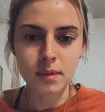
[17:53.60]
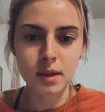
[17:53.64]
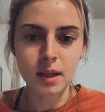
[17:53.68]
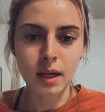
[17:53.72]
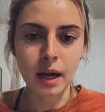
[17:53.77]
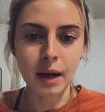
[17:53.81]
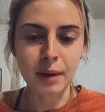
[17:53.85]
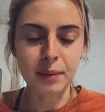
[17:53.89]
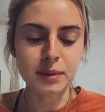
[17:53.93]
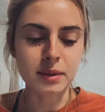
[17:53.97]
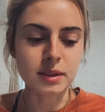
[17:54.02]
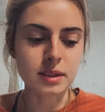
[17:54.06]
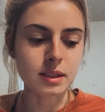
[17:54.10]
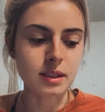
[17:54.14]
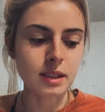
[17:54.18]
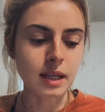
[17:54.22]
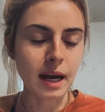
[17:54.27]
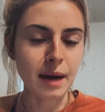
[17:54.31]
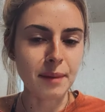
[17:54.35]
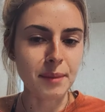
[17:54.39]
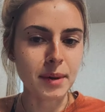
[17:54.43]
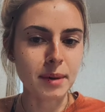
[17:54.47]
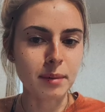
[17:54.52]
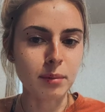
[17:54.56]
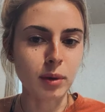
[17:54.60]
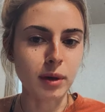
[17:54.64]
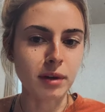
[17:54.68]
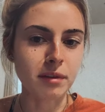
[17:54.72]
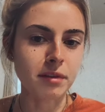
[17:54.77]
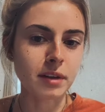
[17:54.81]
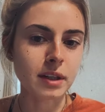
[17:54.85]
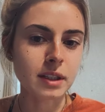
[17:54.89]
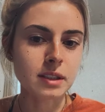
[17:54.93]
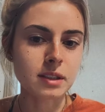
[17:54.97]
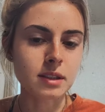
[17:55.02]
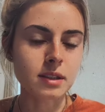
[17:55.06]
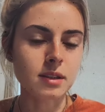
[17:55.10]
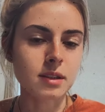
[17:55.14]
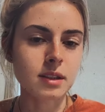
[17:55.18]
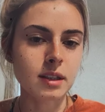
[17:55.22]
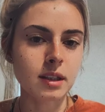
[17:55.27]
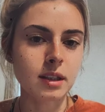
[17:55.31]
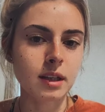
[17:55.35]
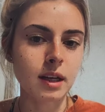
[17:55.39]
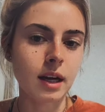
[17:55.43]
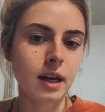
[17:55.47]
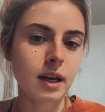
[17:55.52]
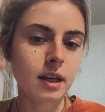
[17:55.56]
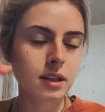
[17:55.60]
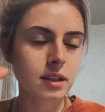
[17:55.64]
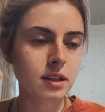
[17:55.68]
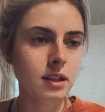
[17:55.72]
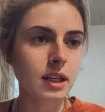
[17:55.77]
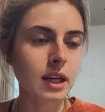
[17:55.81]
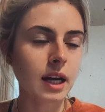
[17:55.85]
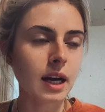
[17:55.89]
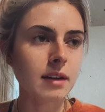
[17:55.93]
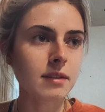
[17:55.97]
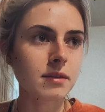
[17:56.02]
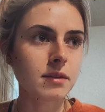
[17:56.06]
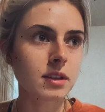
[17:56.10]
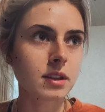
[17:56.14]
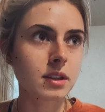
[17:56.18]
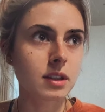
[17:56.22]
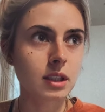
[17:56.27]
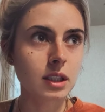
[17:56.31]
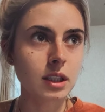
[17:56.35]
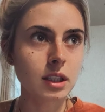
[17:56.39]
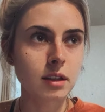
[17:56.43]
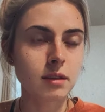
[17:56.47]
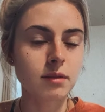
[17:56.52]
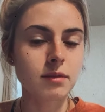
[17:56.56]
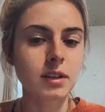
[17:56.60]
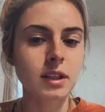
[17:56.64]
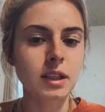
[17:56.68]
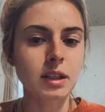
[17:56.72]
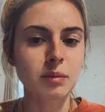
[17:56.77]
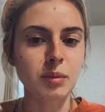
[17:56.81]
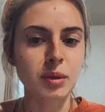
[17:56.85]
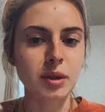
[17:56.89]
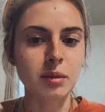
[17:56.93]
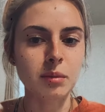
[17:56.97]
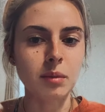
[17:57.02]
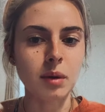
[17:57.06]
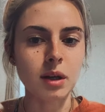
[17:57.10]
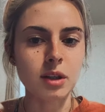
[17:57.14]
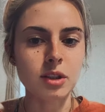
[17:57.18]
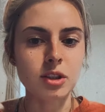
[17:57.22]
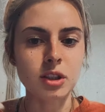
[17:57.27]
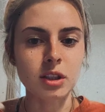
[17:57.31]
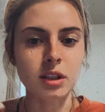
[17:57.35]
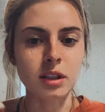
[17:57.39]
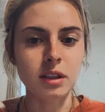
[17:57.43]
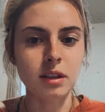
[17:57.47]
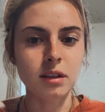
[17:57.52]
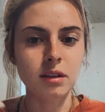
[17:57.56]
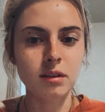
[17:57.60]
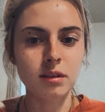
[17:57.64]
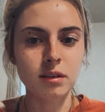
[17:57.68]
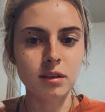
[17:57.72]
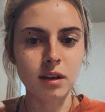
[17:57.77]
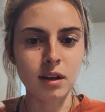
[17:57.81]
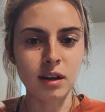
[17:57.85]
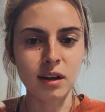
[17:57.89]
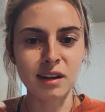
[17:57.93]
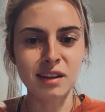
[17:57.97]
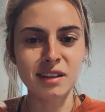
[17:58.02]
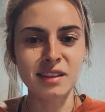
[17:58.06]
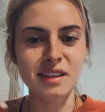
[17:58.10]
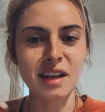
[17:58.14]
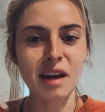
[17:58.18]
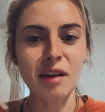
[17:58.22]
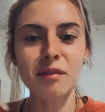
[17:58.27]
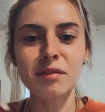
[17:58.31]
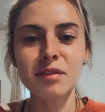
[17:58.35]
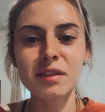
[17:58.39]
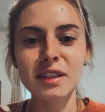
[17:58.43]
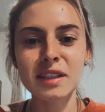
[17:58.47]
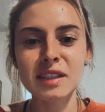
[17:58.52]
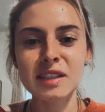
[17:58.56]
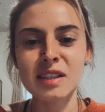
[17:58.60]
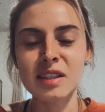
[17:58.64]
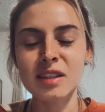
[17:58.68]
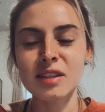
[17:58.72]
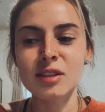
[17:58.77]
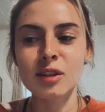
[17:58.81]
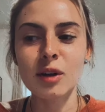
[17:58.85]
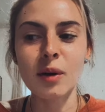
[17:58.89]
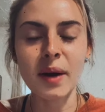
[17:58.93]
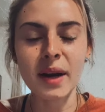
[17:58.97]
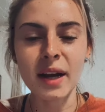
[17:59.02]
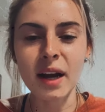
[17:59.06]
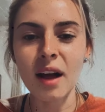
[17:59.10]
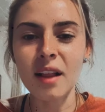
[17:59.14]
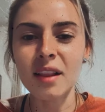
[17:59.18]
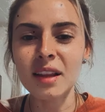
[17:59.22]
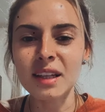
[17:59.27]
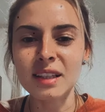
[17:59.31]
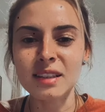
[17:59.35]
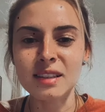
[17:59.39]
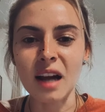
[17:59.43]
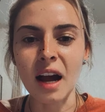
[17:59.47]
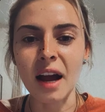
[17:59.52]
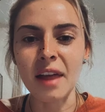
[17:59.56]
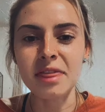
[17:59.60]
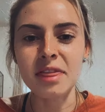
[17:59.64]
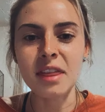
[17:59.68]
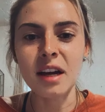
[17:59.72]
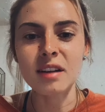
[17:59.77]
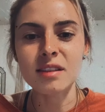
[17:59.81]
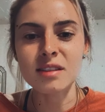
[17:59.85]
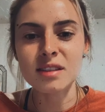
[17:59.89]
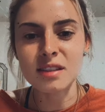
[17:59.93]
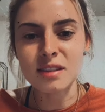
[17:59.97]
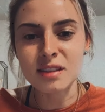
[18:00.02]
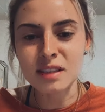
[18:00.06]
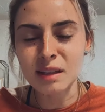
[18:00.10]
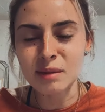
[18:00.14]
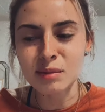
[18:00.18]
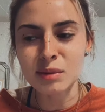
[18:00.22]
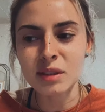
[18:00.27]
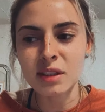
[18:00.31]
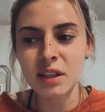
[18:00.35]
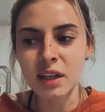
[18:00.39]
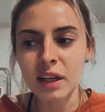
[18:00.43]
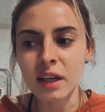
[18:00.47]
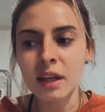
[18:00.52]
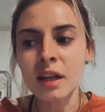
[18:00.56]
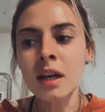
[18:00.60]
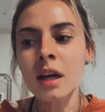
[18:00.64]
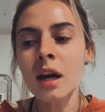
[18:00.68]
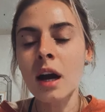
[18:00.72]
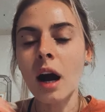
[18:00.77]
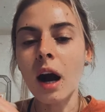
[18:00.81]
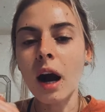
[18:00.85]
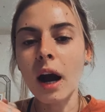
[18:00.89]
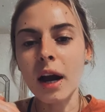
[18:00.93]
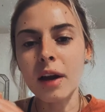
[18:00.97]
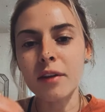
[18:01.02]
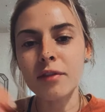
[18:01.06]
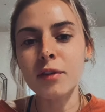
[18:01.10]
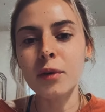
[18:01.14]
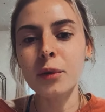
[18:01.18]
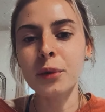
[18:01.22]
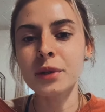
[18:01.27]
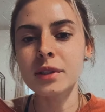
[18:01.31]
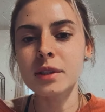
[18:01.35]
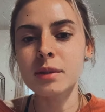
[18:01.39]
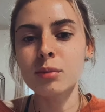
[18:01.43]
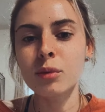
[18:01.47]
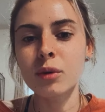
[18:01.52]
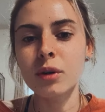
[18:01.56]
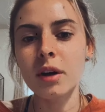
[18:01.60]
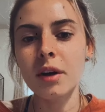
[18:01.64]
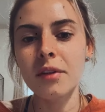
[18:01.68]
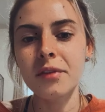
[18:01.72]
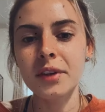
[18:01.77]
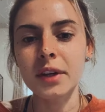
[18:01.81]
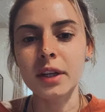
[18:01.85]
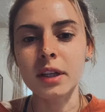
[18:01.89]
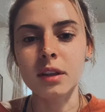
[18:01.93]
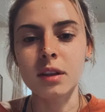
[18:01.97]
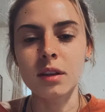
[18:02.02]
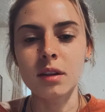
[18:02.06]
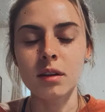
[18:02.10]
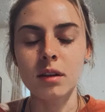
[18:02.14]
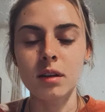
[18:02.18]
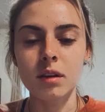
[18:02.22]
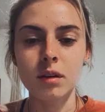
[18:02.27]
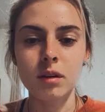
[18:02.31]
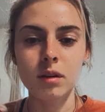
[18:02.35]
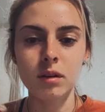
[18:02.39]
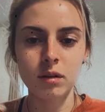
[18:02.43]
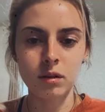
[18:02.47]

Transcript: I was at my boyfriend's in the evening and we were watching Netflix. So I got like 9,000 steps a day. I focus more on like the